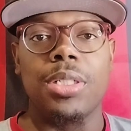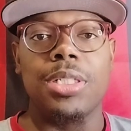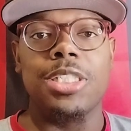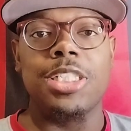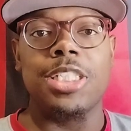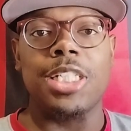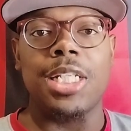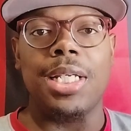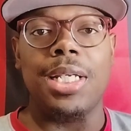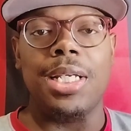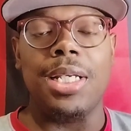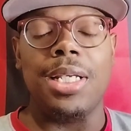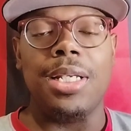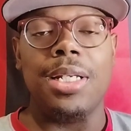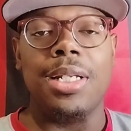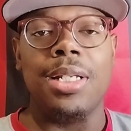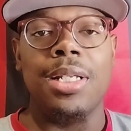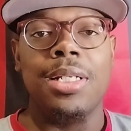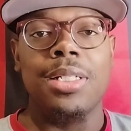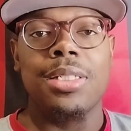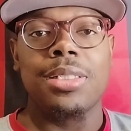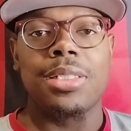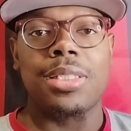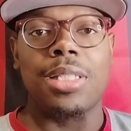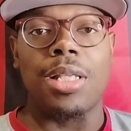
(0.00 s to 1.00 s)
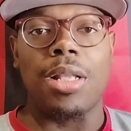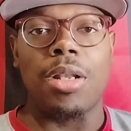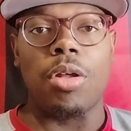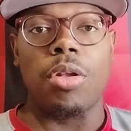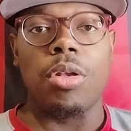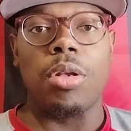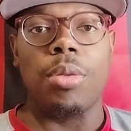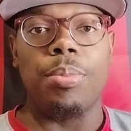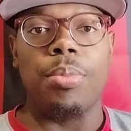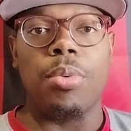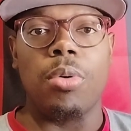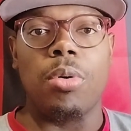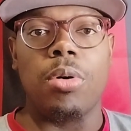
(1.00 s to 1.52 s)
DeJean still
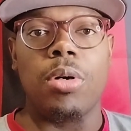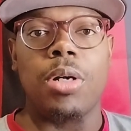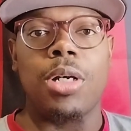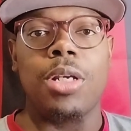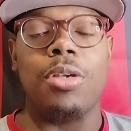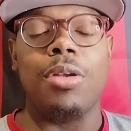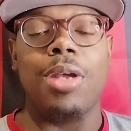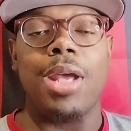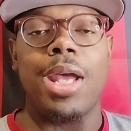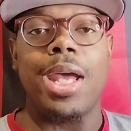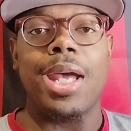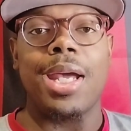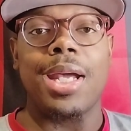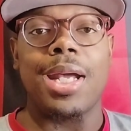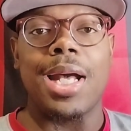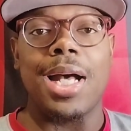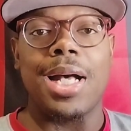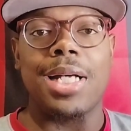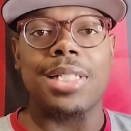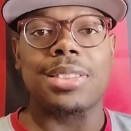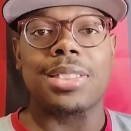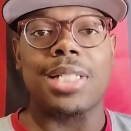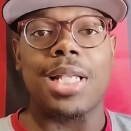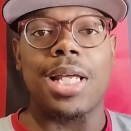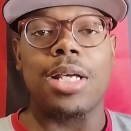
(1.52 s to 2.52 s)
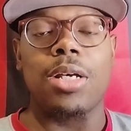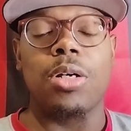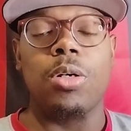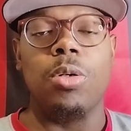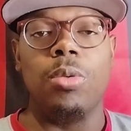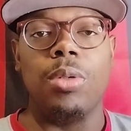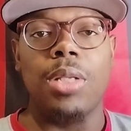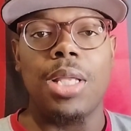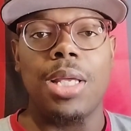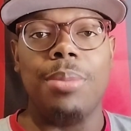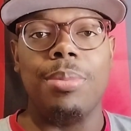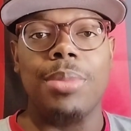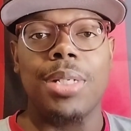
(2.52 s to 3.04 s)
on the board. You had guys like
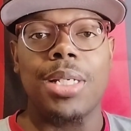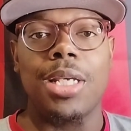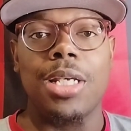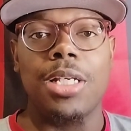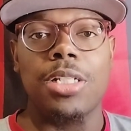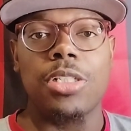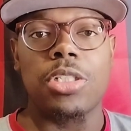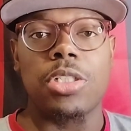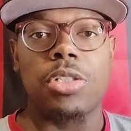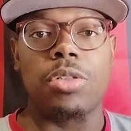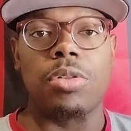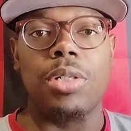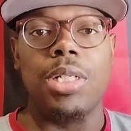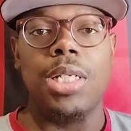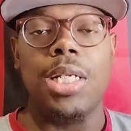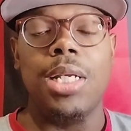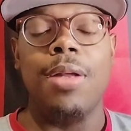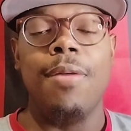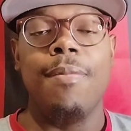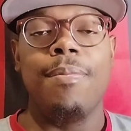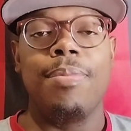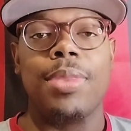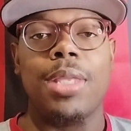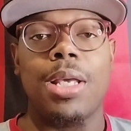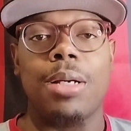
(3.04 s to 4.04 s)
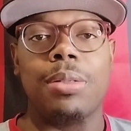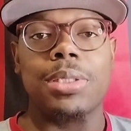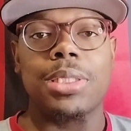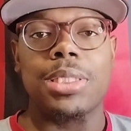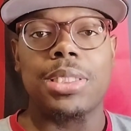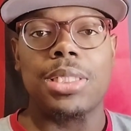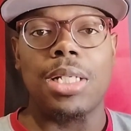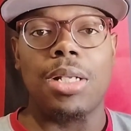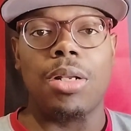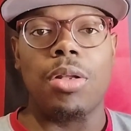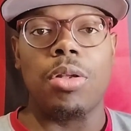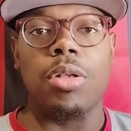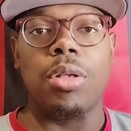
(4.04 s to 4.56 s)
Kool-Aid McKinstry that was
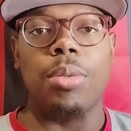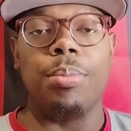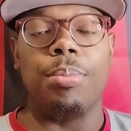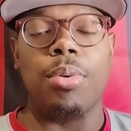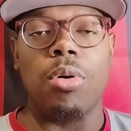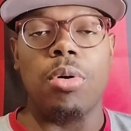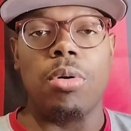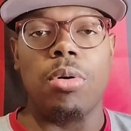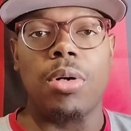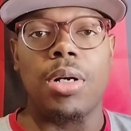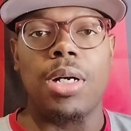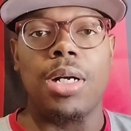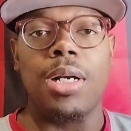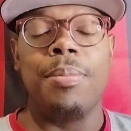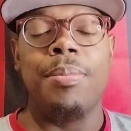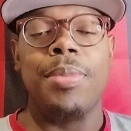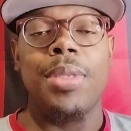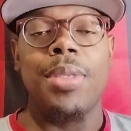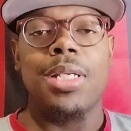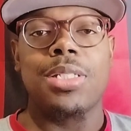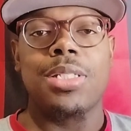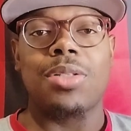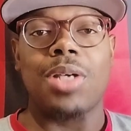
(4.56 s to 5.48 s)
still on the board.